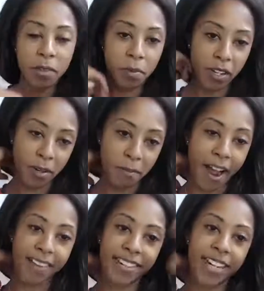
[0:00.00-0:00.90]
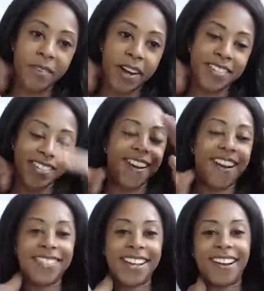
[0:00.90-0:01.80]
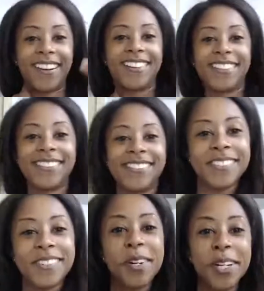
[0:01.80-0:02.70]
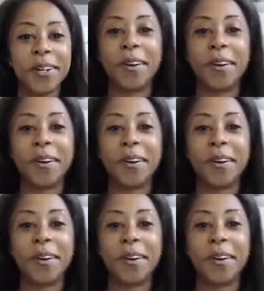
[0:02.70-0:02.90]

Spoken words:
blow your mind. Anyway, sorry, Sarah. What you going?